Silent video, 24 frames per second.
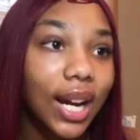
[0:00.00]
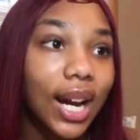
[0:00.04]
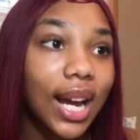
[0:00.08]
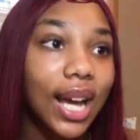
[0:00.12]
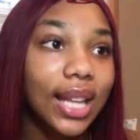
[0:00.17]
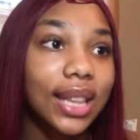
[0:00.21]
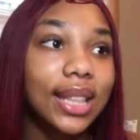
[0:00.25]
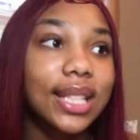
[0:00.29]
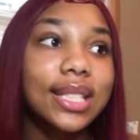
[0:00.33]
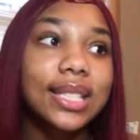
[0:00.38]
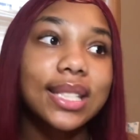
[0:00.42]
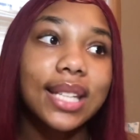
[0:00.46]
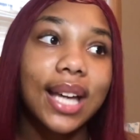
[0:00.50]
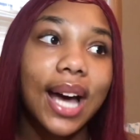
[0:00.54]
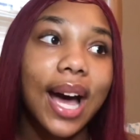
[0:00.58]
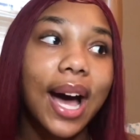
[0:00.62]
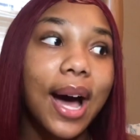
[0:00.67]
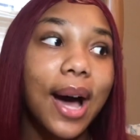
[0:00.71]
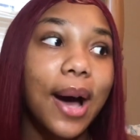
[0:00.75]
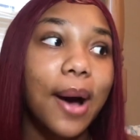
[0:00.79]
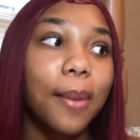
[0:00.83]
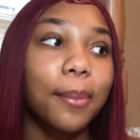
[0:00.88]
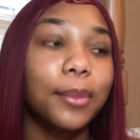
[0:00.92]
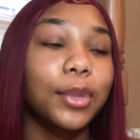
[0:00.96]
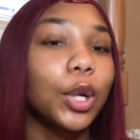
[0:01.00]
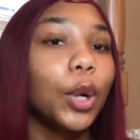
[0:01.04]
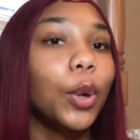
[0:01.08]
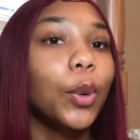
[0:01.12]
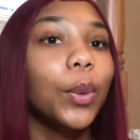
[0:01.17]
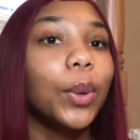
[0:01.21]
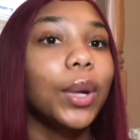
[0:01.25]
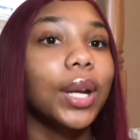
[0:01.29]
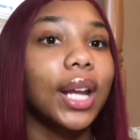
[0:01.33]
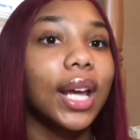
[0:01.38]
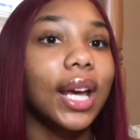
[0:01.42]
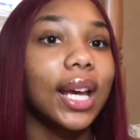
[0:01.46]
at the time,
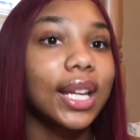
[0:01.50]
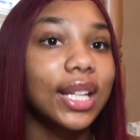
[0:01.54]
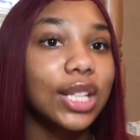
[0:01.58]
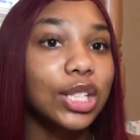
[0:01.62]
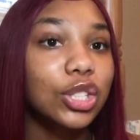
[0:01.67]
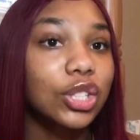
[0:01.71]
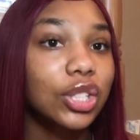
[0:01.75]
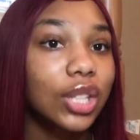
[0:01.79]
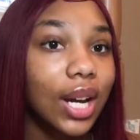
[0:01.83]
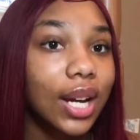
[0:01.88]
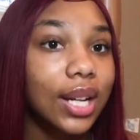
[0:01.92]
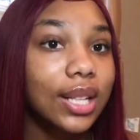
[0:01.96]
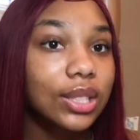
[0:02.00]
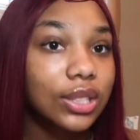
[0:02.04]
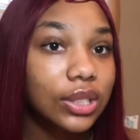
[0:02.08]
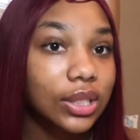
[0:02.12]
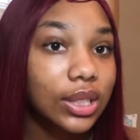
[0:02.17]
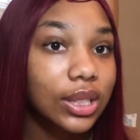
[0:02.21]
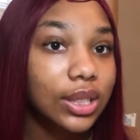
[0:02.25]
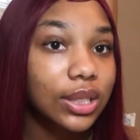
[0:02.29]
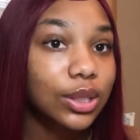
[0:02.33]
knowing that he changed it.